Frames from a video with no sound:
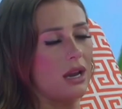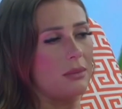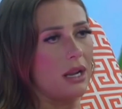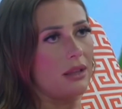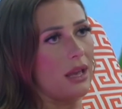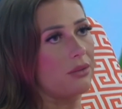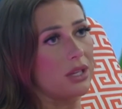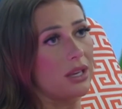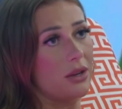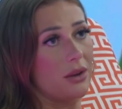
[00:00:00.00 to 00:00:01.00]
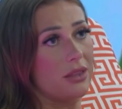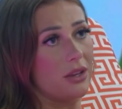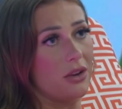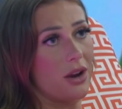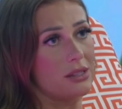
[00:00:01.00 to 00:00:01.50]
yeah, I mean, I, I, really like
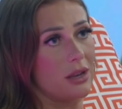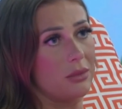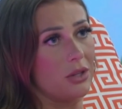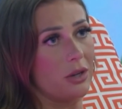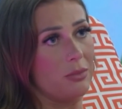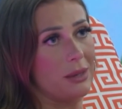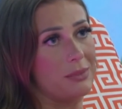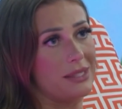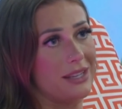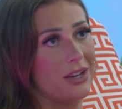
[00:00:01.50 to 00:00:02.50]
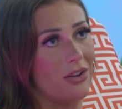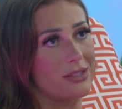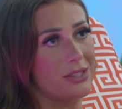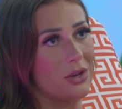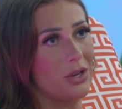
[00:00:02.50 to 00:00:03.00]
you. I think you're awesome and you're good peeps, and
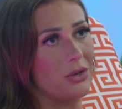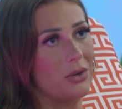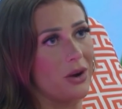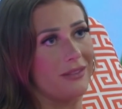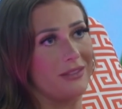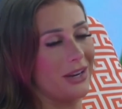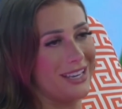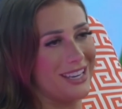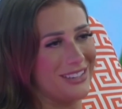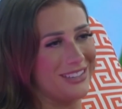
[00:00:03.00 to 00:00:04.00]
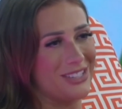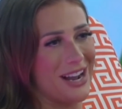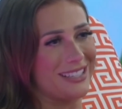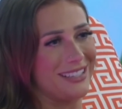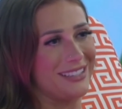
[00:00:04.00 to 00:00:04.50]
also you are very cute
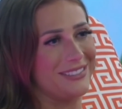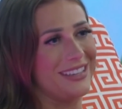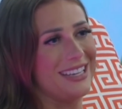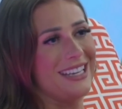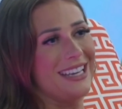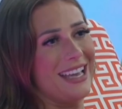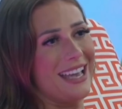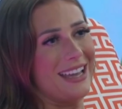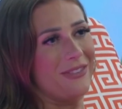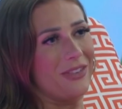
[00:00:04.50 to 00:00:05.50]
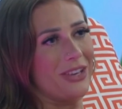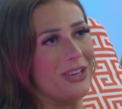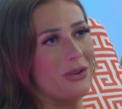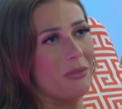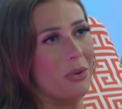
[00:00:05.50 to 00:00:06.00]
and attractive. Thank you. And I
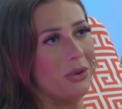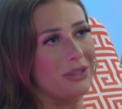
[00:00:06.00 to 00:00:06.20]
feel like you are